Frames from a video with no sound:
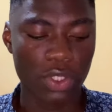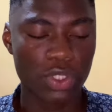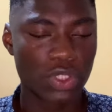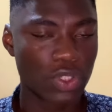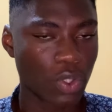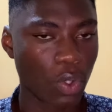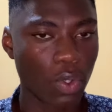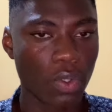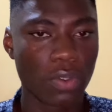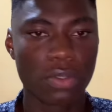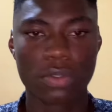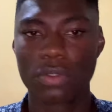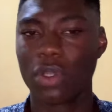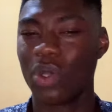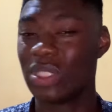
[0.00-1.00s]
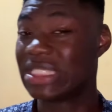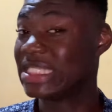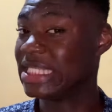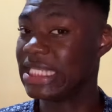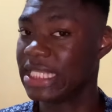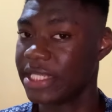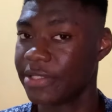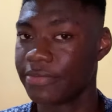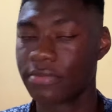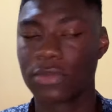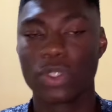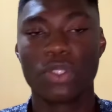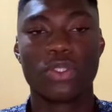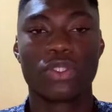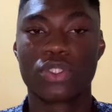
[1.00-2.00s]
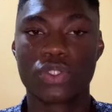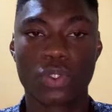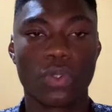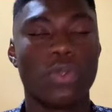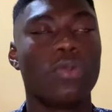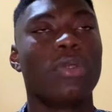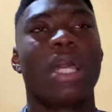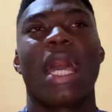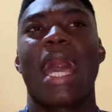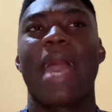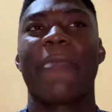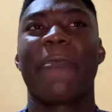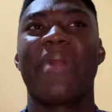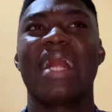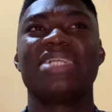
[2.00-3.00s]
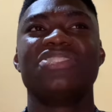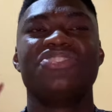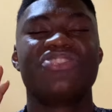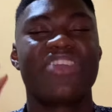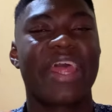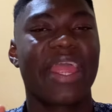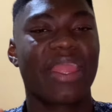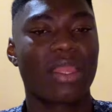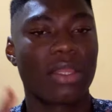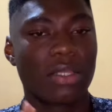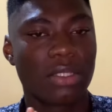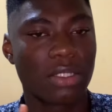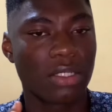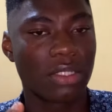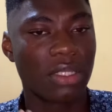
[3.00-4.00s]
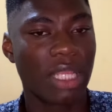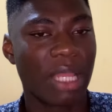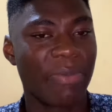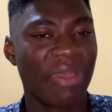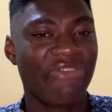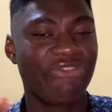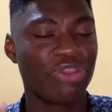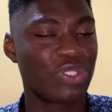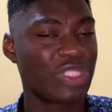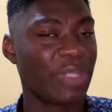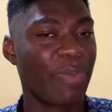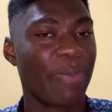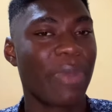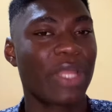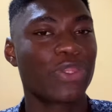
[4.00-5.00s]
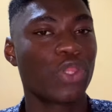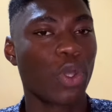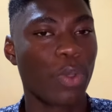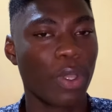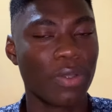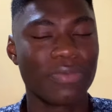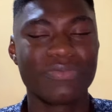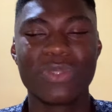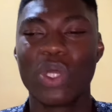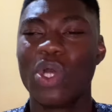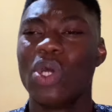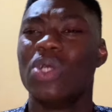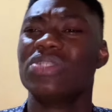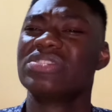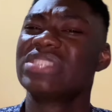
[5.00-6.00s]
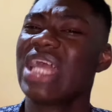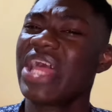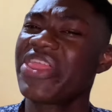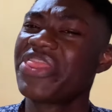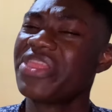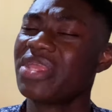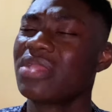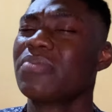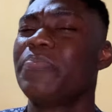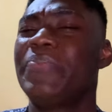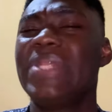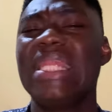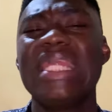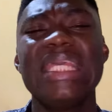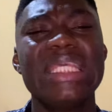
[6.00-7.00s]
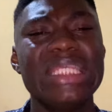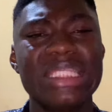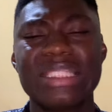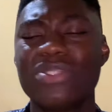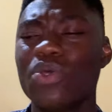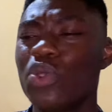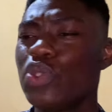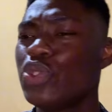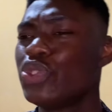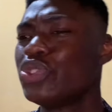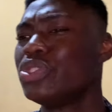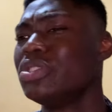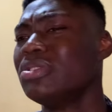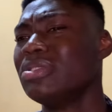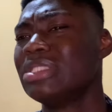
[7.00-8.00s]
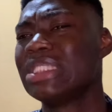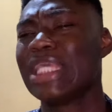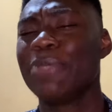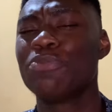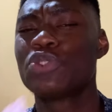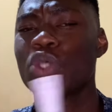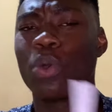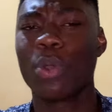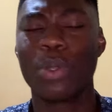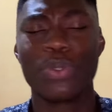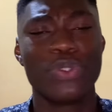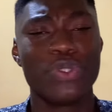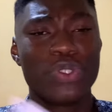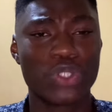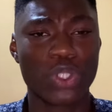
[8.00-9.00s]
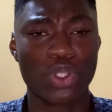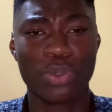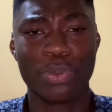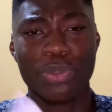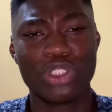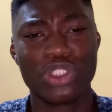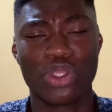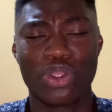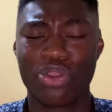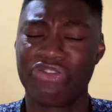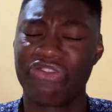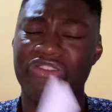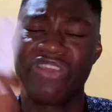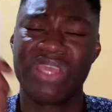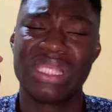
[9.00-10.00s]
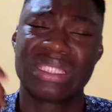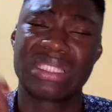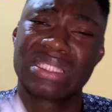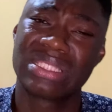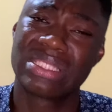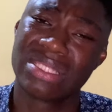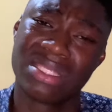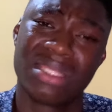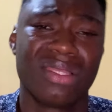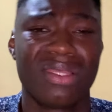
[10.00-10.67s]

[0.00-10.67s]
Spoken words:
So, or stinging. So I pat dry my face with a paper towel. On that thing, please don't use the same towel you use on your body, on your face.